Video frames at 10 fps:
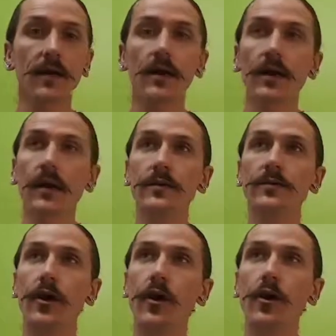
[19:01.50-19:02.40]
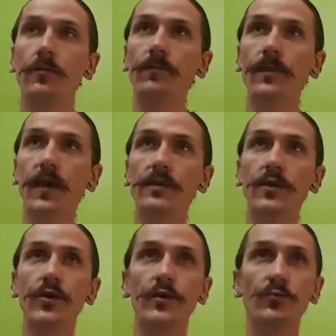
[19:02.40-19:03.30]
So that's a huge
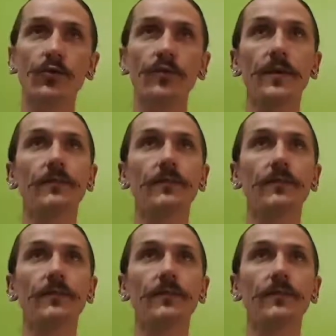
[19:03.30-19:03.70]
improvement.